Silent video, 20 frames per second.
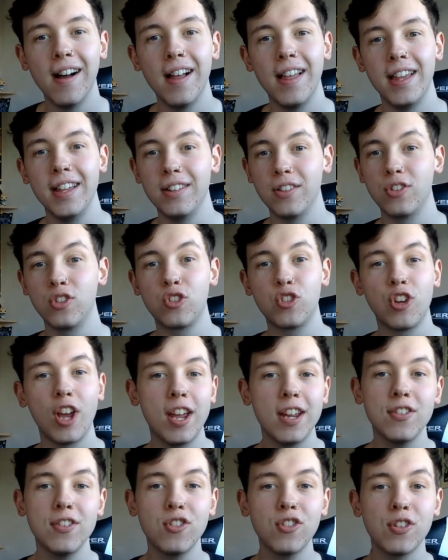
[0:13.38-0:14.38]
It's
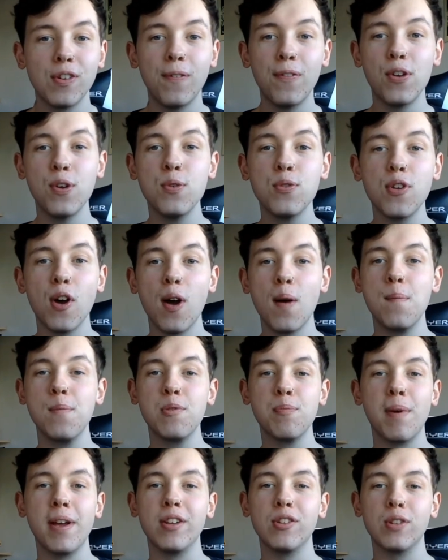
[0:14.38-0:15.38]
changed a few times
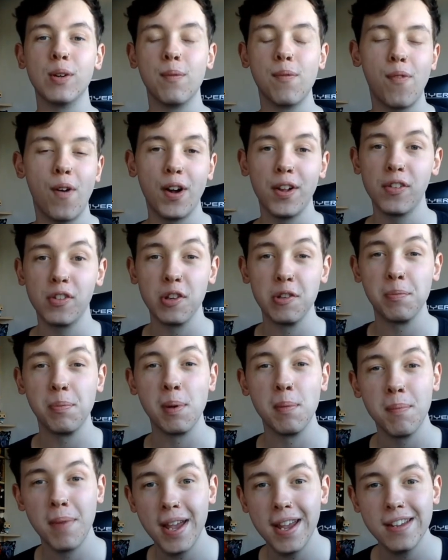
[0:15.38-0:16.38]
based on fights that have
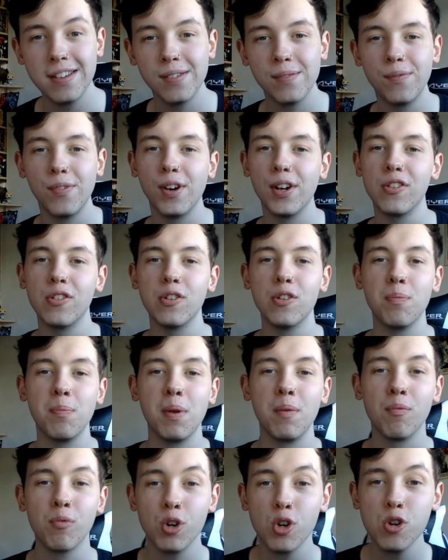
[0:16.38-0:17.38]
been made and fights that have
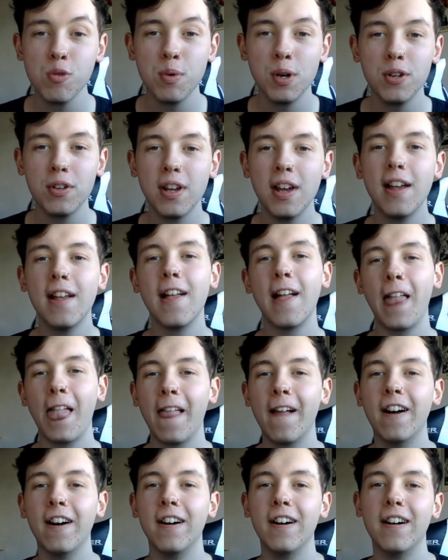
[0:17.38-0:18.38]
been rumoured,
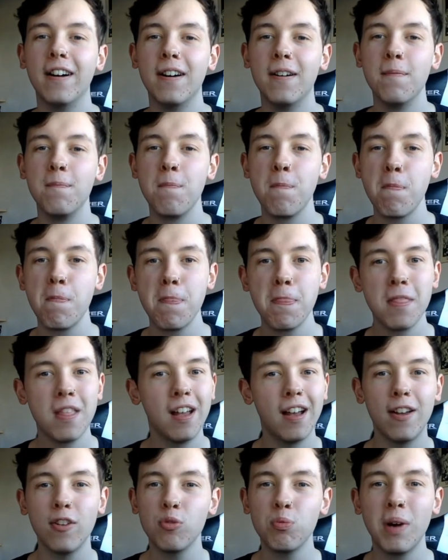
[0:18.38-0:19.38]

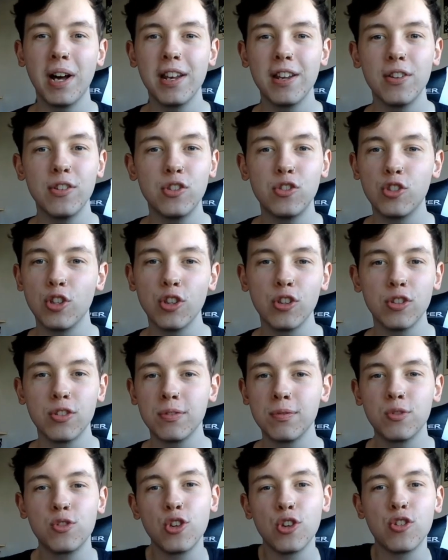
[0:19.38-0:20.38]
as well as just
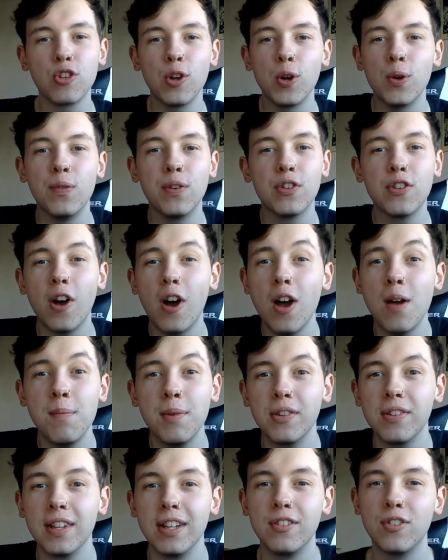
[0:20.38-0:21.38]
over time
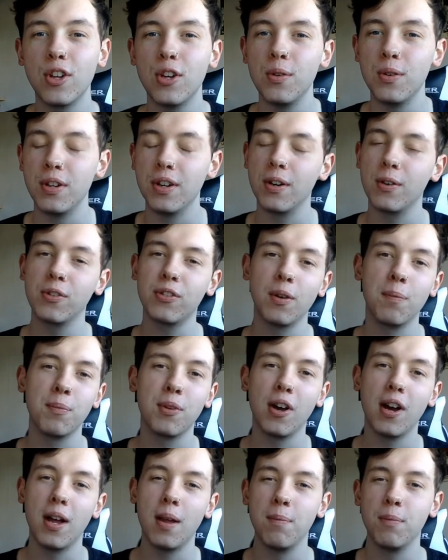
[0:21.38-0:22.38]
as they do. You know,
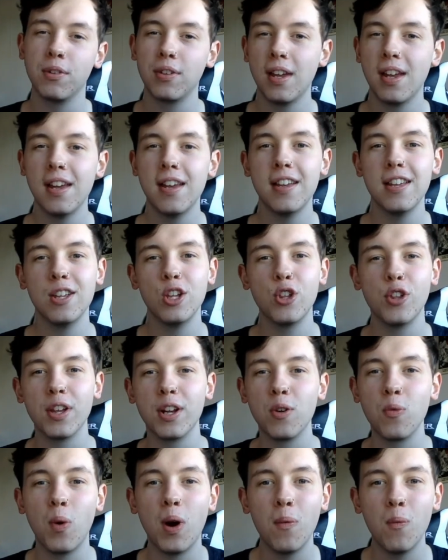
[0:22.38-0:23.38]
sometimes you
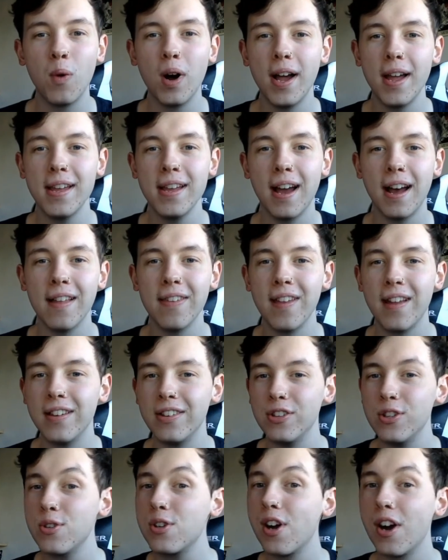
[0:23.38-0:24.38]
think one way and then
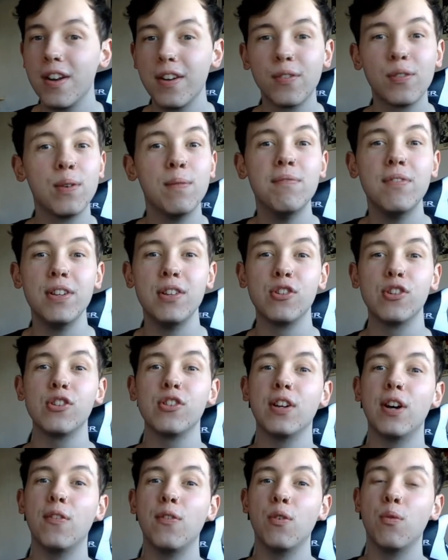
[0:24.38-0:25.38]
you kind of convince
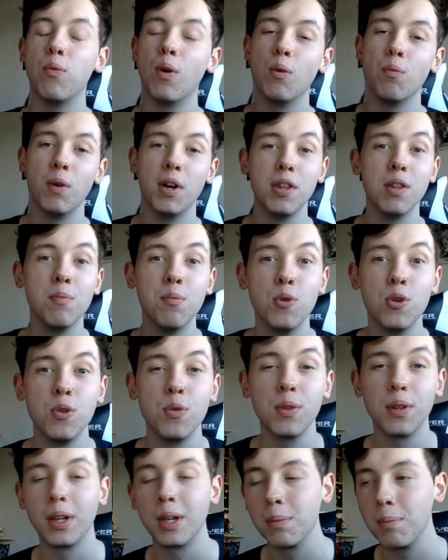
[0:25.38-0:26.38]
yourself of one way the more you
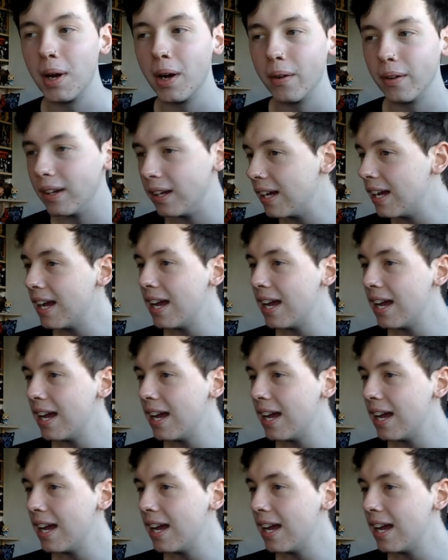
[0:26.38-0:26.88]
think about it.